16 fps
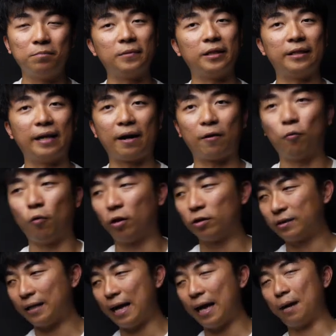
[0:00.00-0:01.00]
The deck
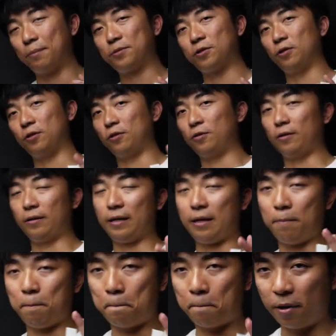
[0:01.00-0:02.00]
was
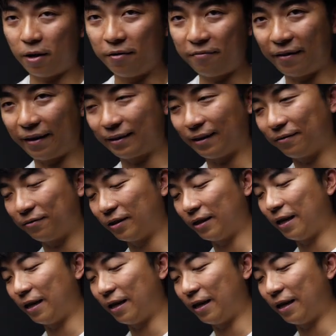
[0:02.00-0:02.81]
absolutely perfect after